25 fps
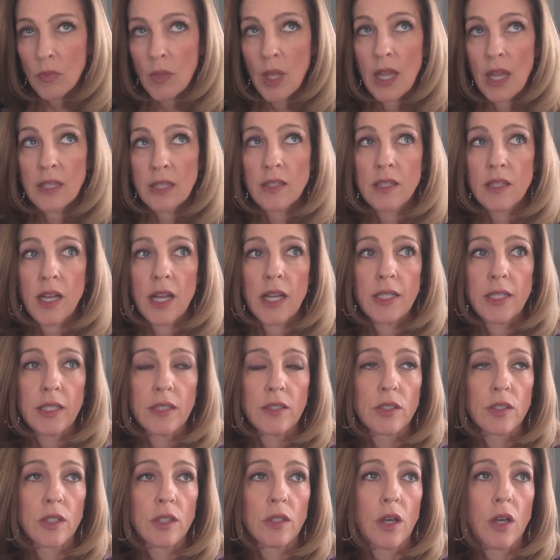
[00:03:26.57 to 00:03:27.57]
had signed
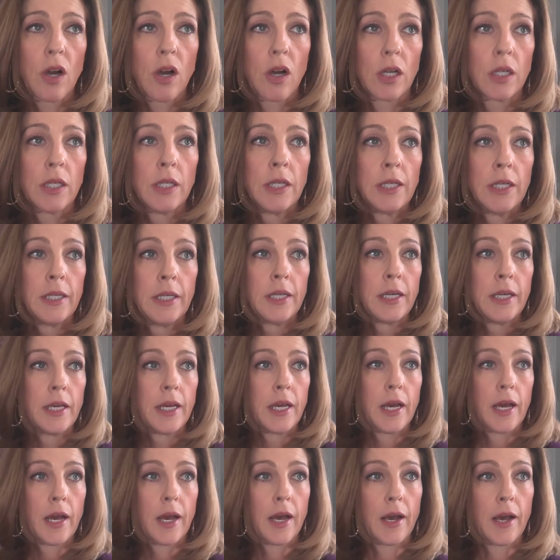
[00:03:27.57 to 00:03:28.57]
into law
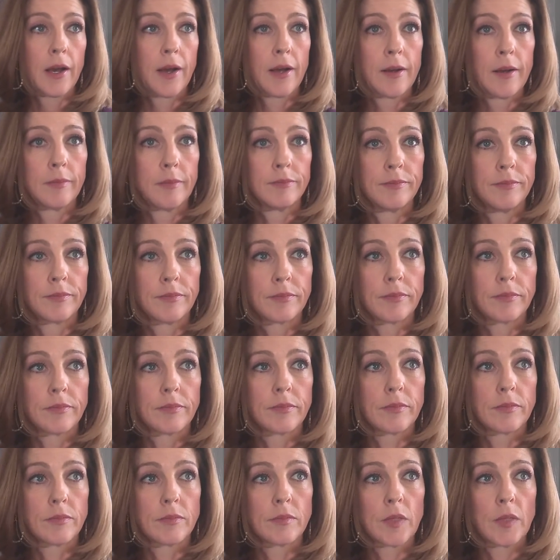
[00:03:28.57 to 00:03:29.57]

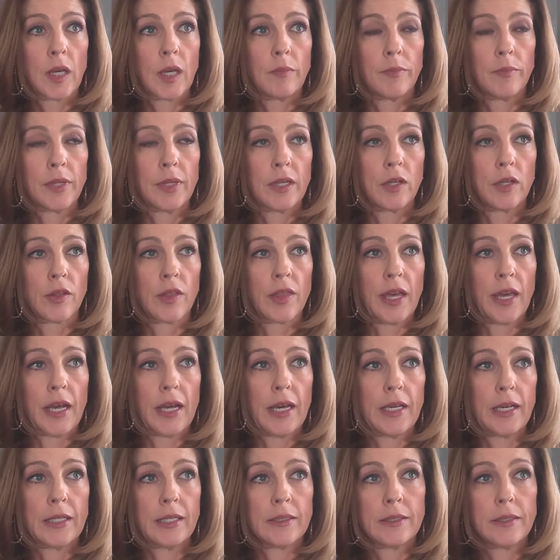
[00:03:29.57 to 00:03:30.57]
a bill
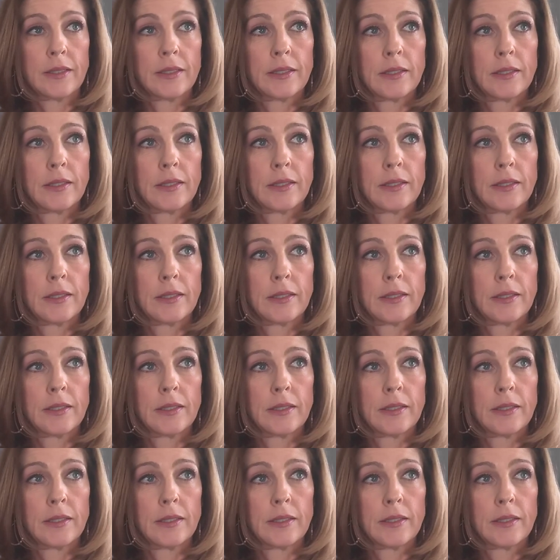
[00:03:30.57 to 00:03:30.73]
that